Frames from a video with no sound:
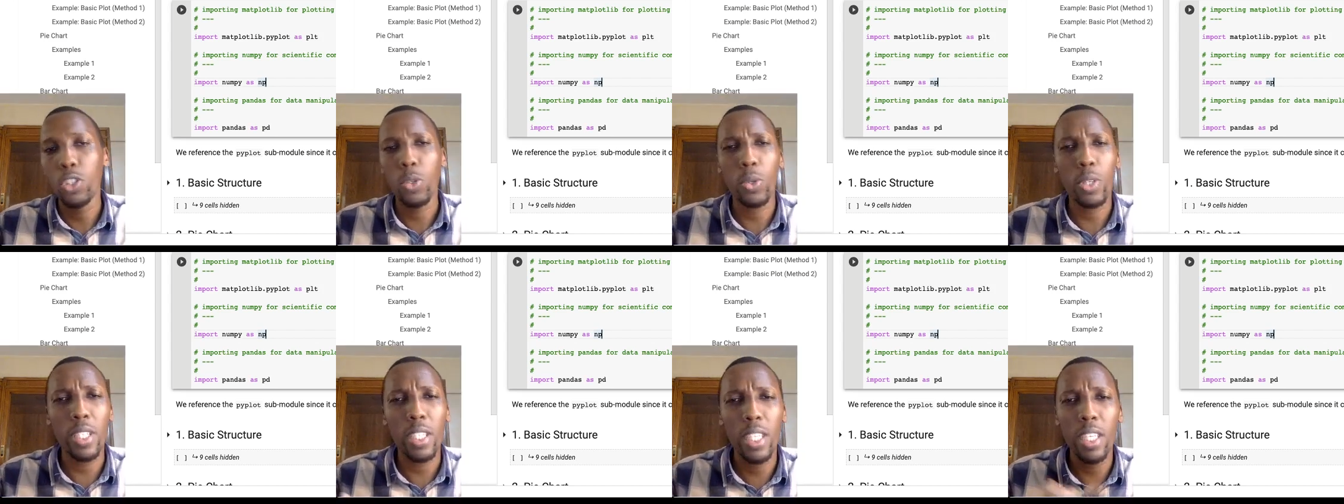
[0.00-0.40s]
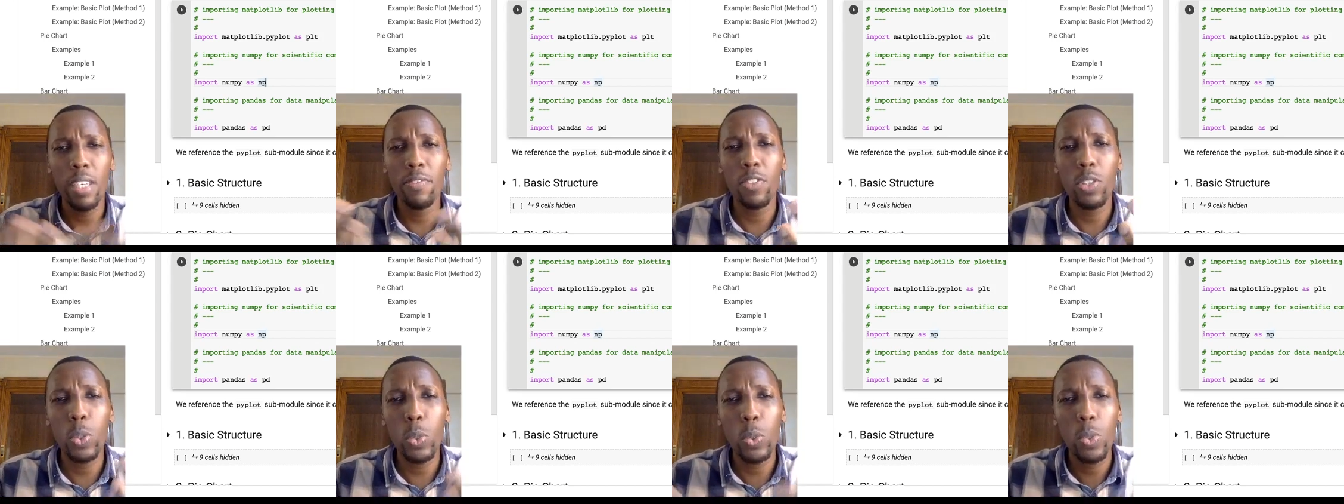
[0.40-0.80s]
So it
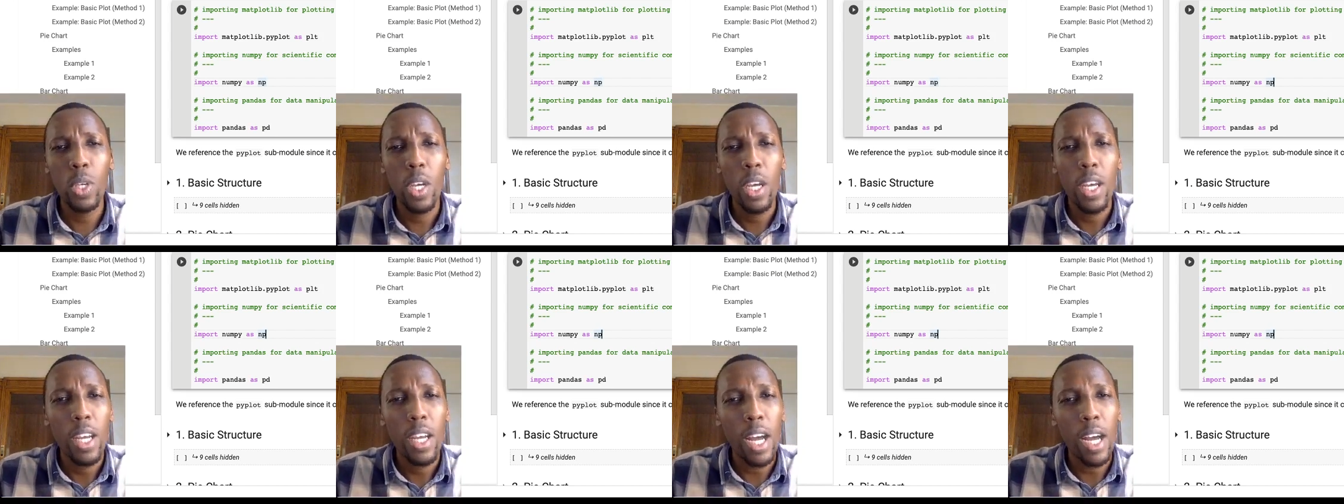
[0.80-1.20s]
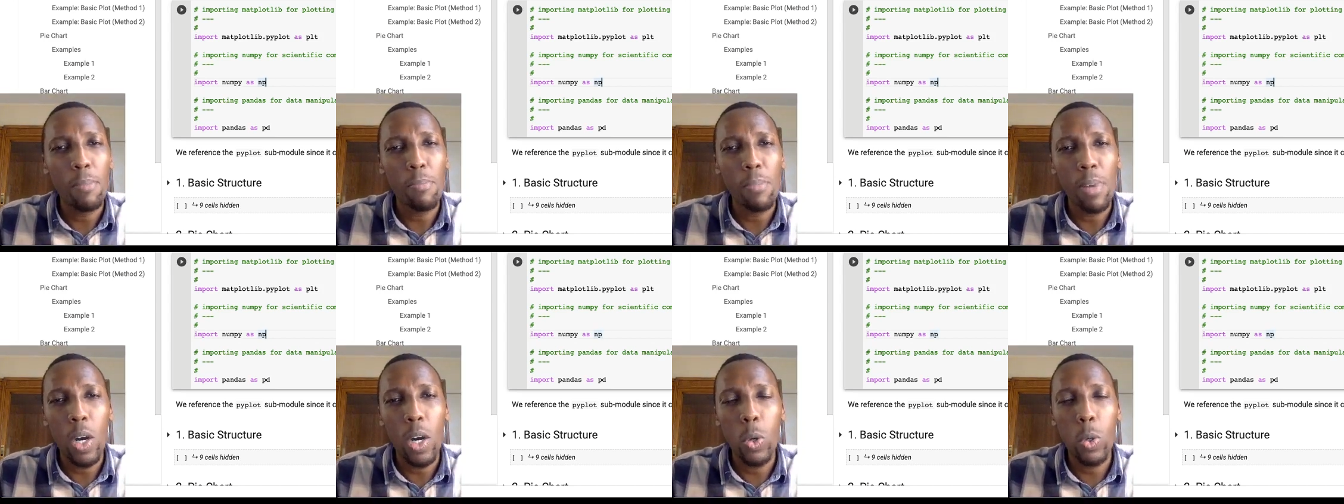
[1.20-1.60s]
gives you a
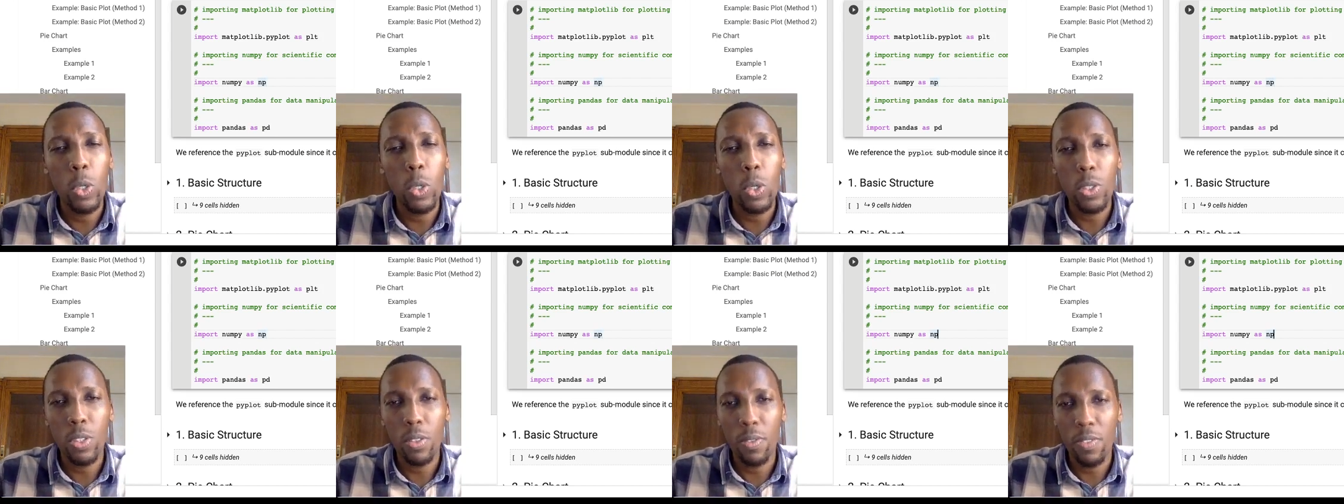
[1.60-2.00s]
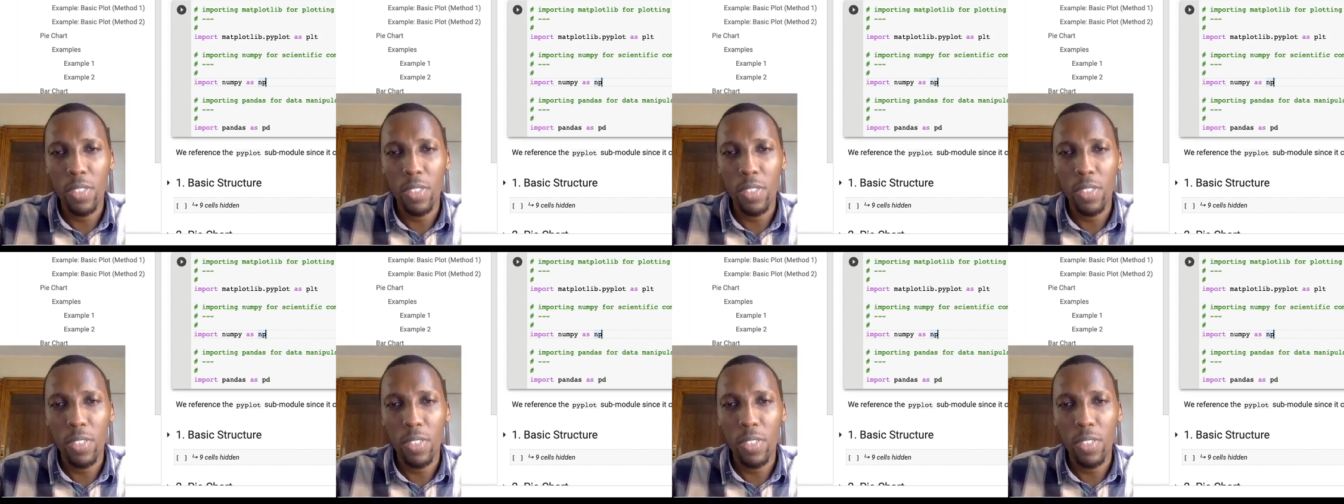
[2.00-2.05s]
whole lot of